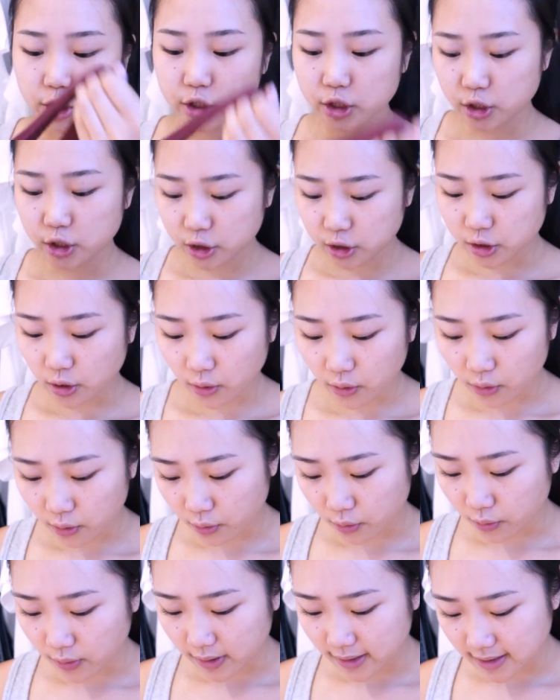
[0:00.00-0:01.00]

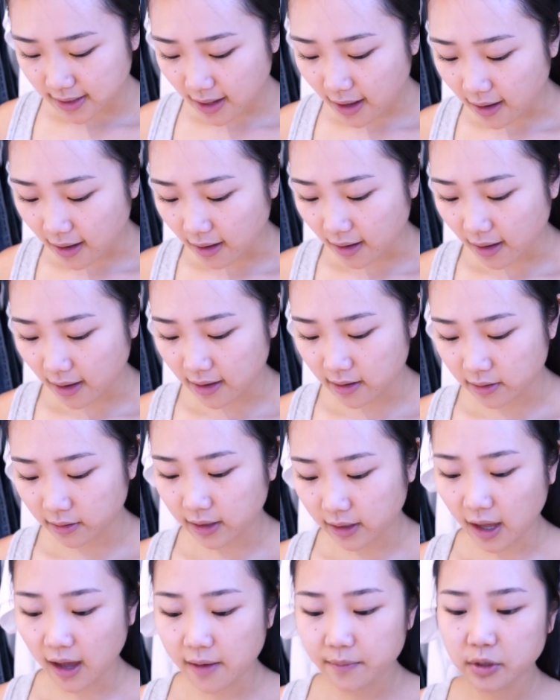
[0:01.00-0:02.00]
So yeah, and
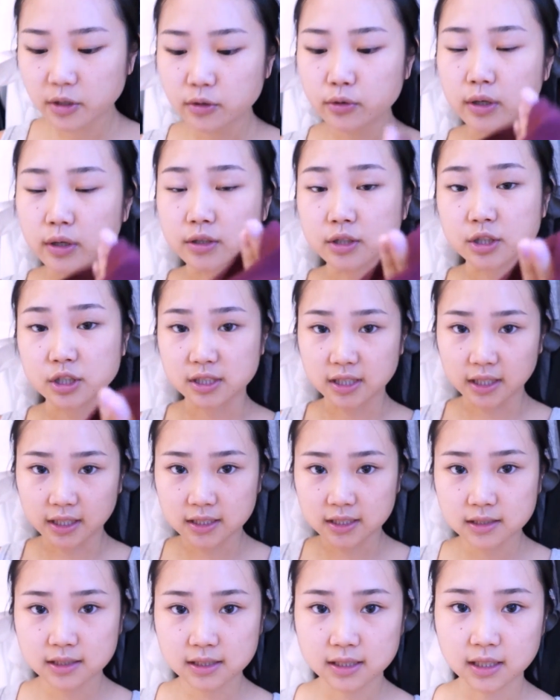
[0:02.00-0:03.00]
a cami you can just
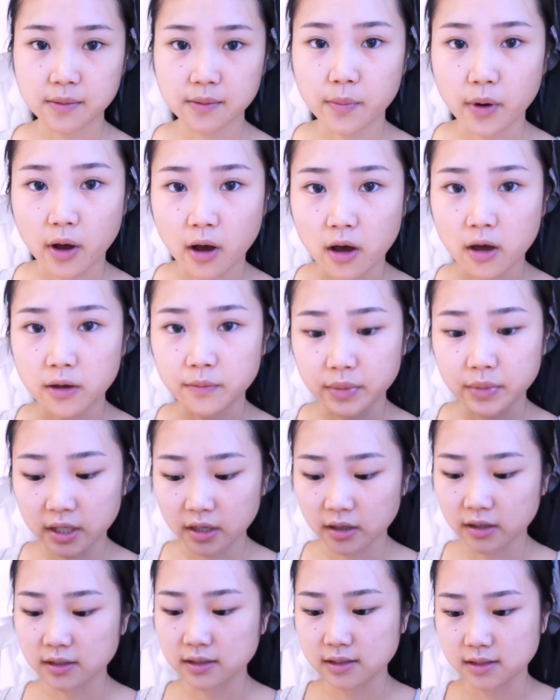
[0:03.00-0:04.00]
like slip on
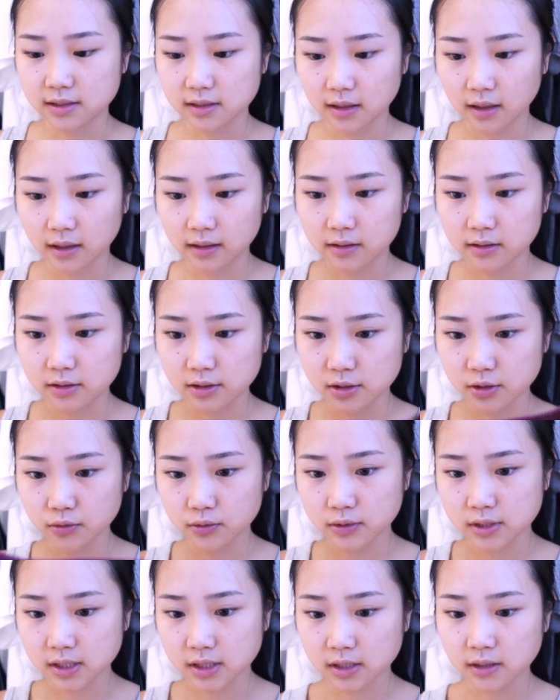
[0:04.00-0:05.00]
because like there's
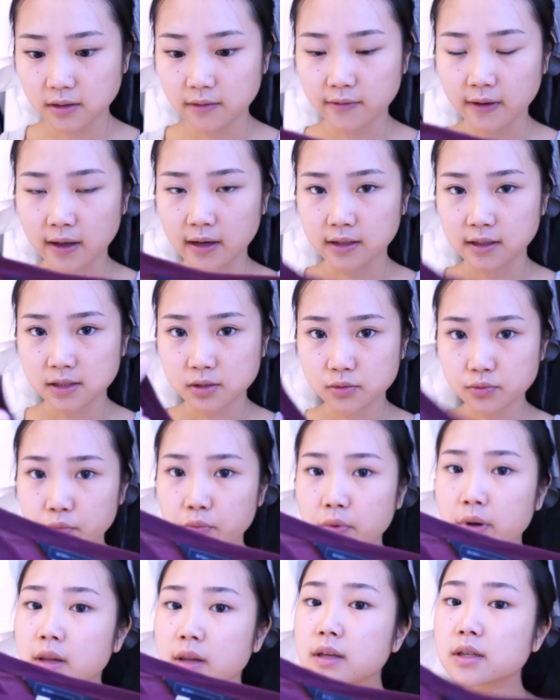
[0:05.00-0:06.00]
no sleeve and it's
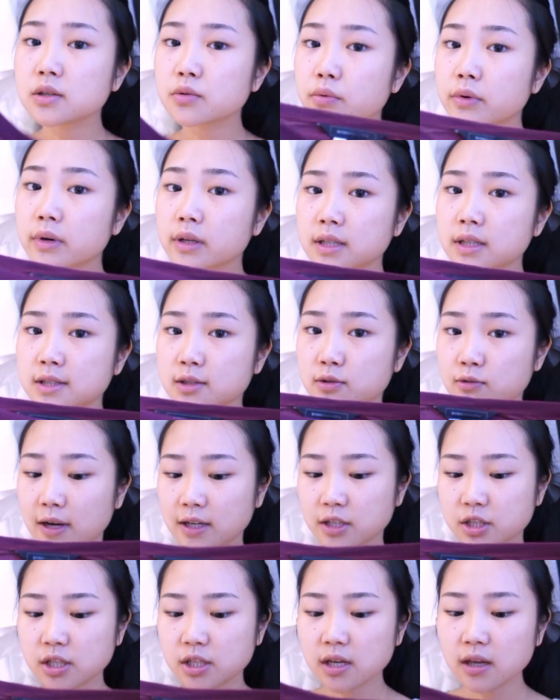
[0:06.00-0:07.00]
really really
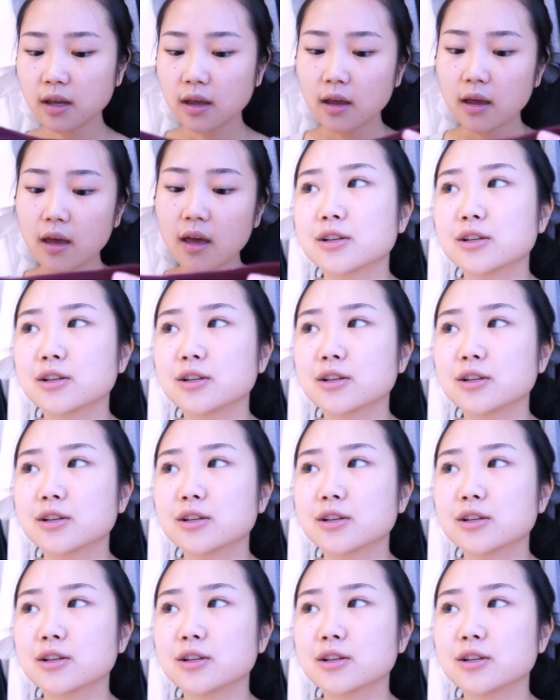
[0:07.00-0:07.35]
stretchy.